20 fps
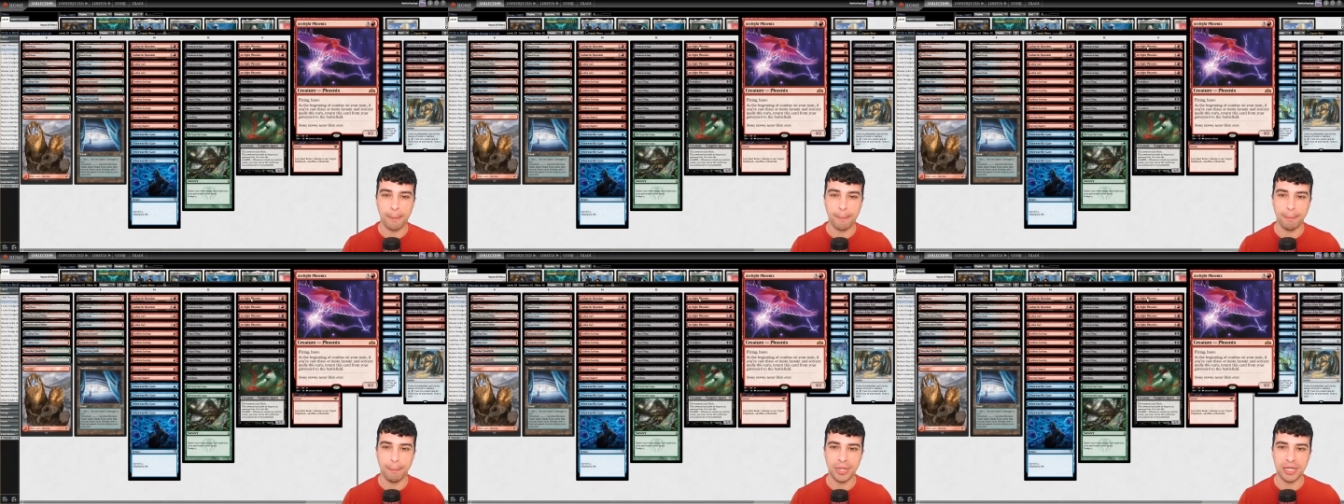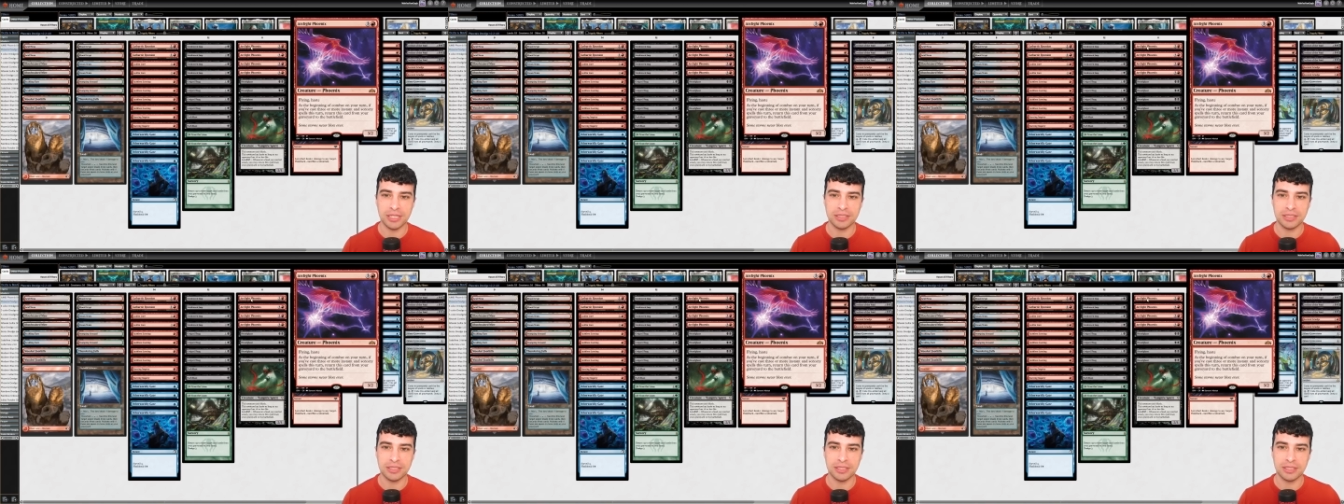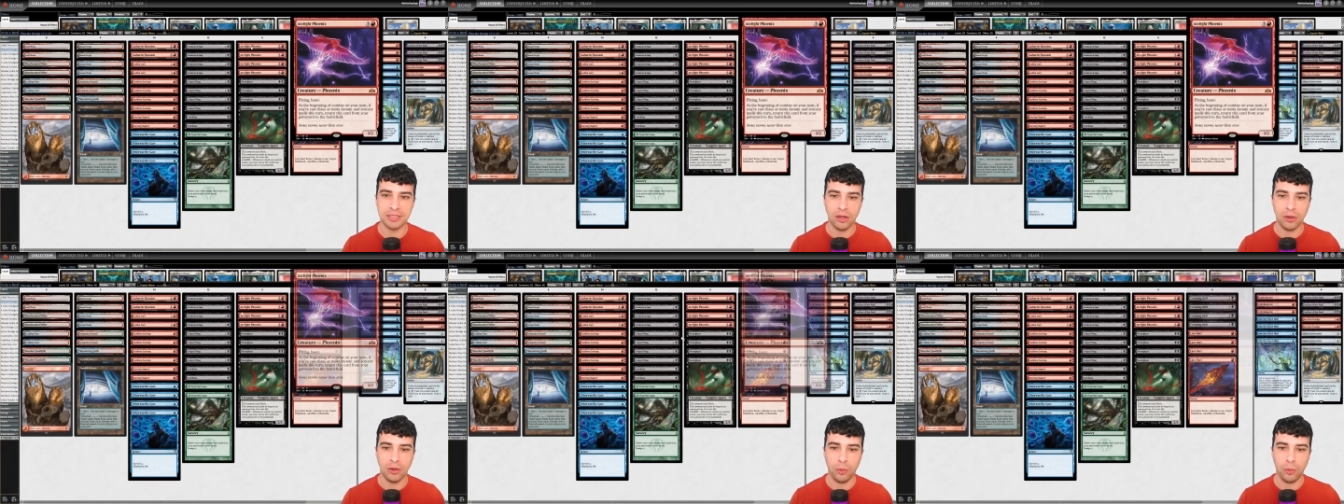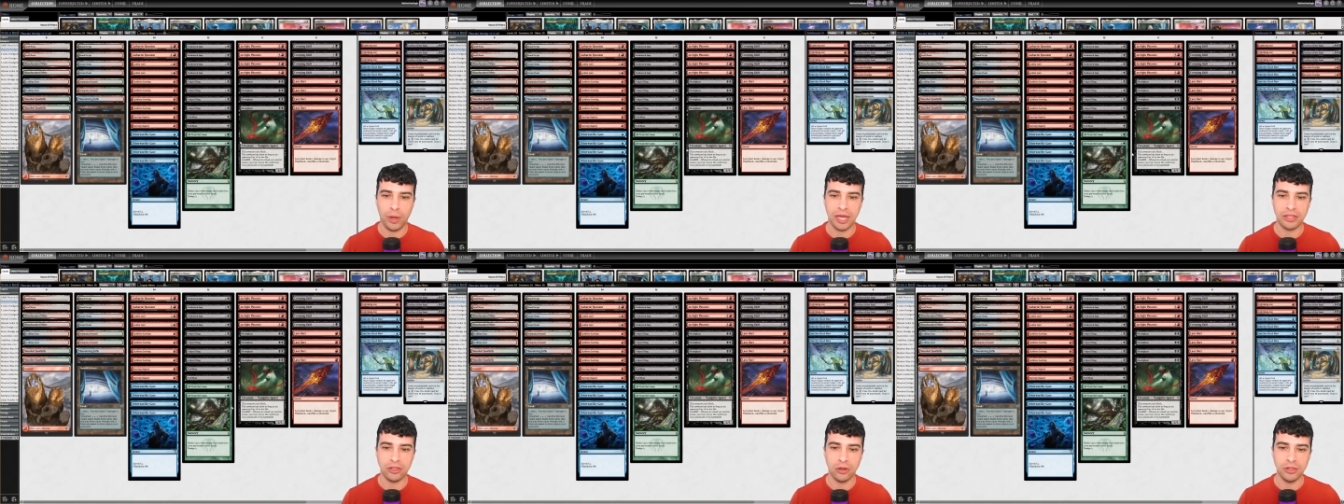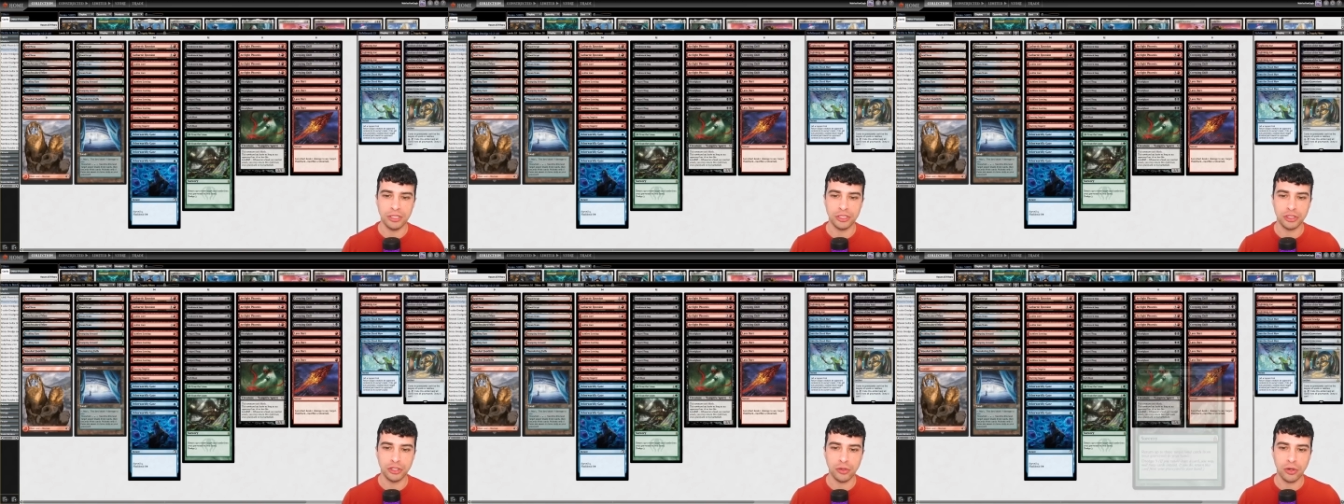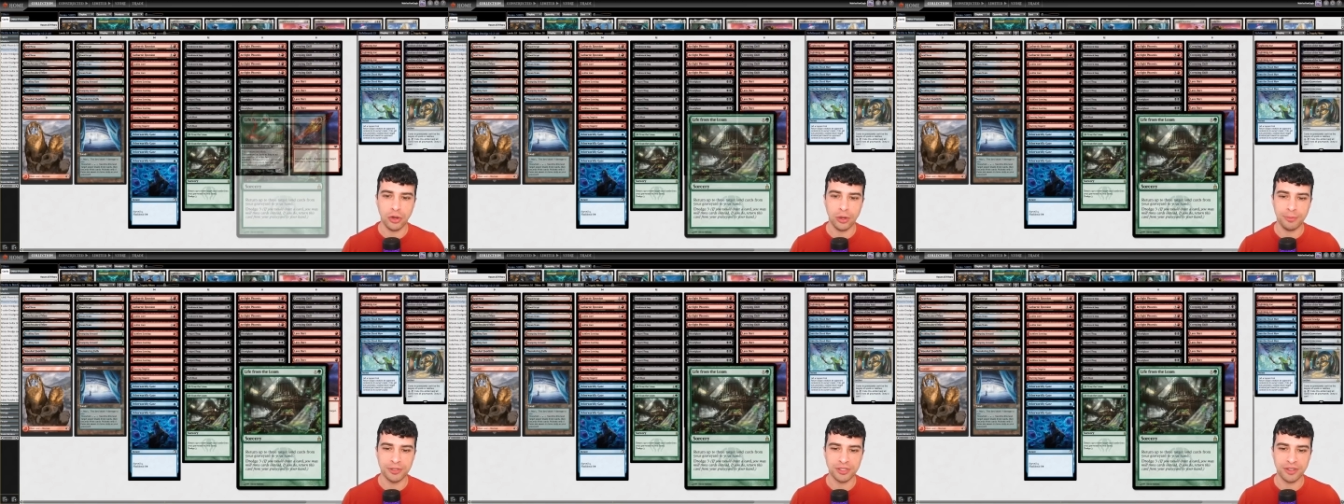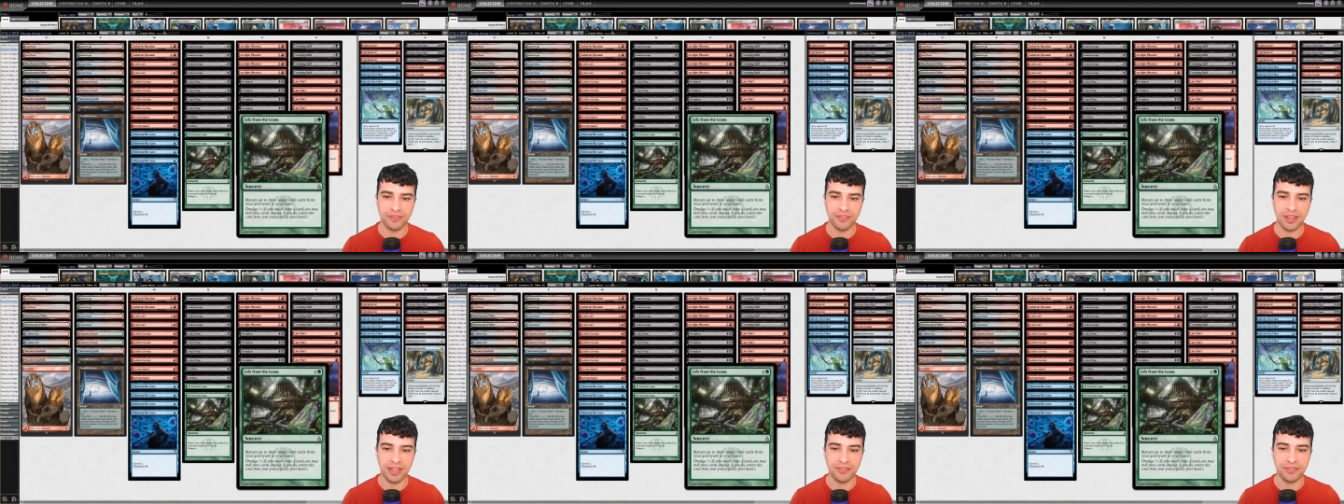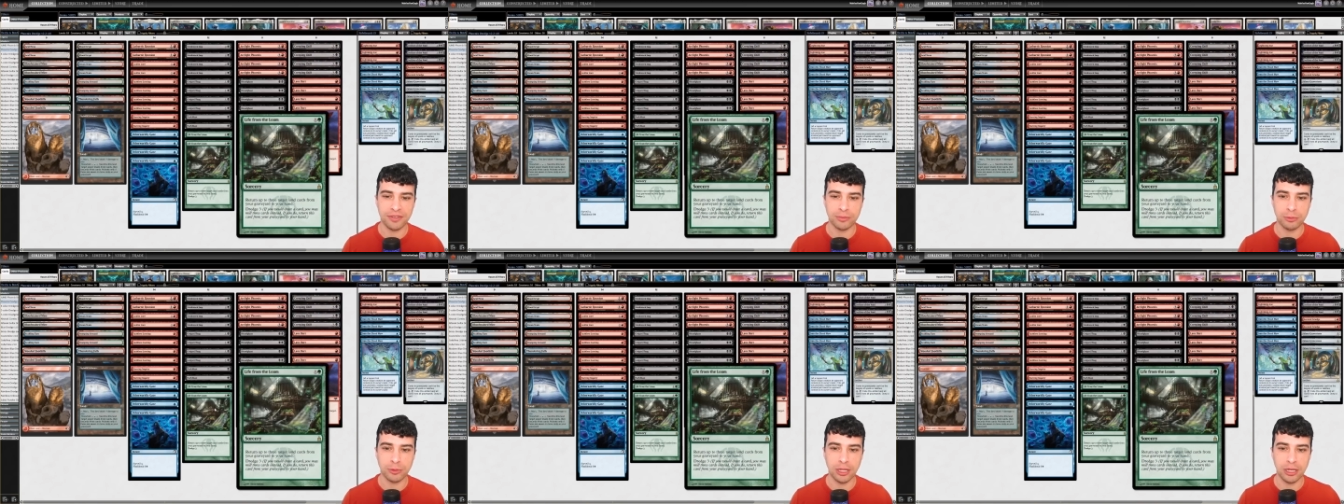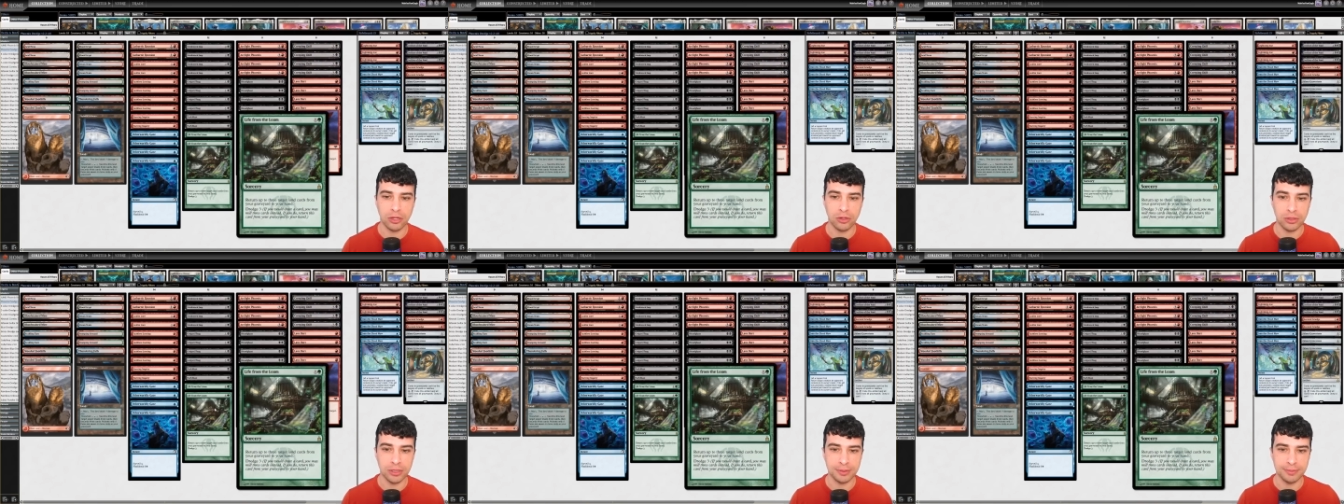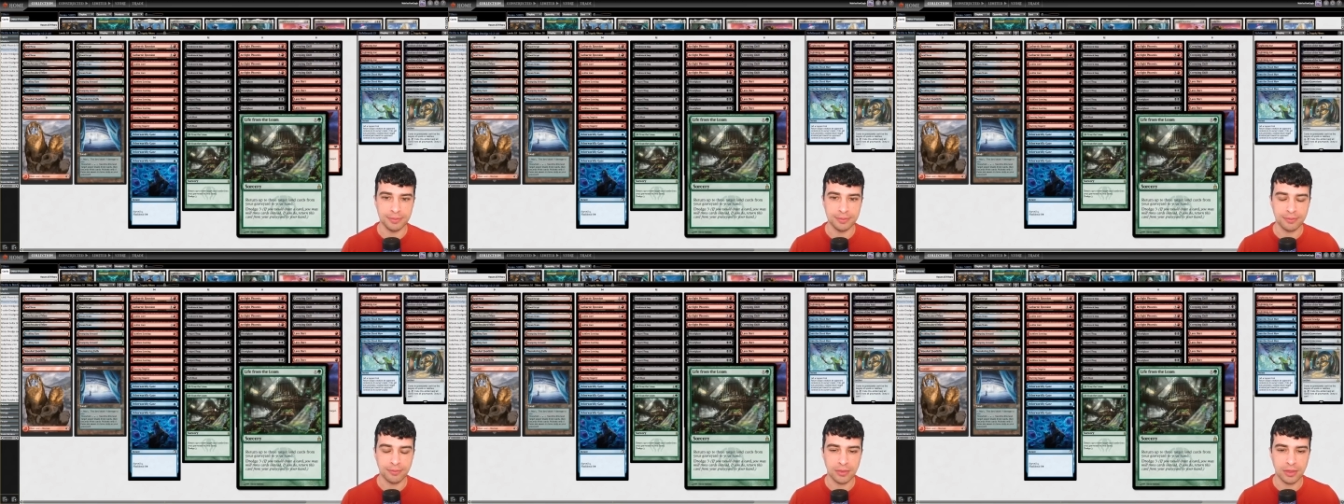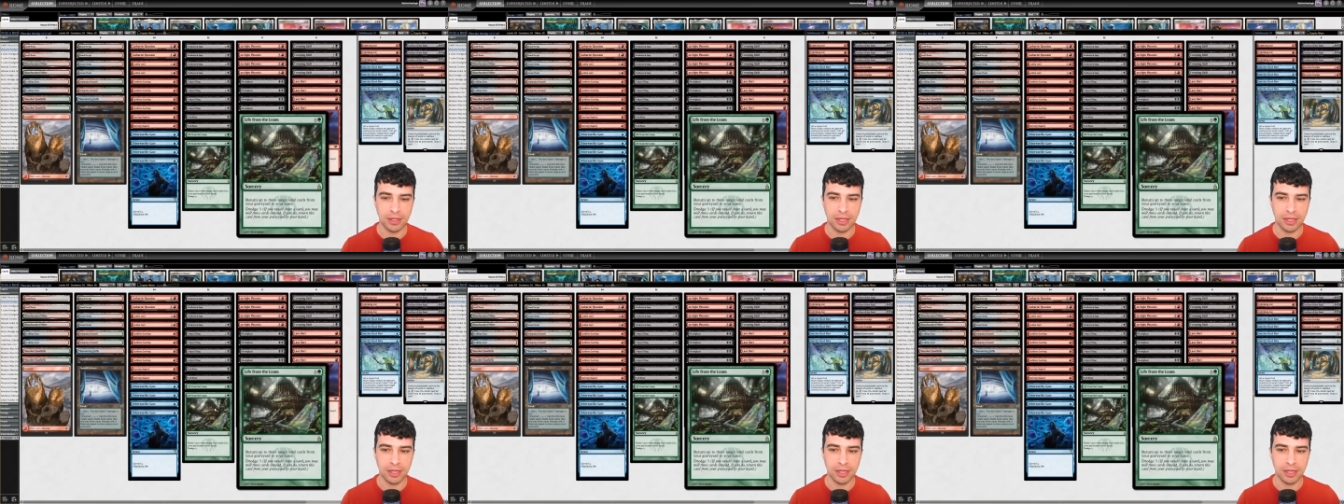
But we had only 2 copies of Life from the Loam.